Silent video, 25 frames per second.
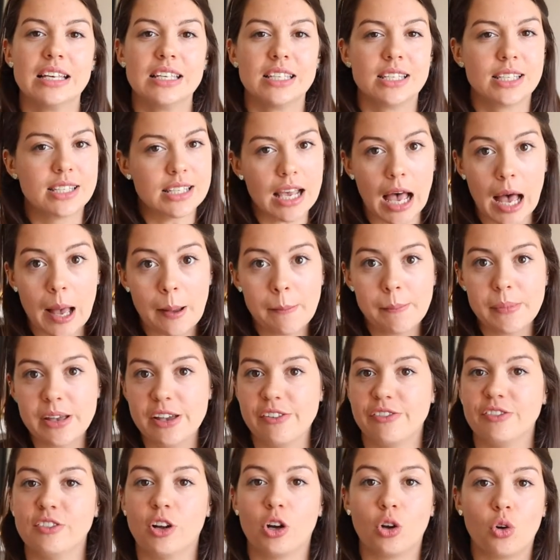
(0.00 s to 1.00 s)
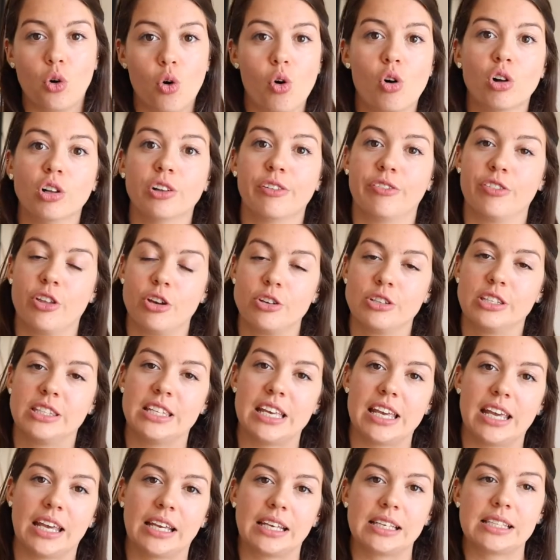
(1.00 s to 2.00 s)
some, if not all, of those
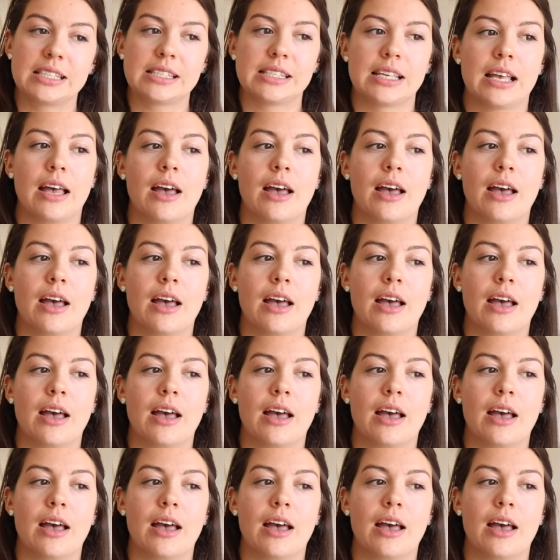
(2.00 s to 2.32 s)
things.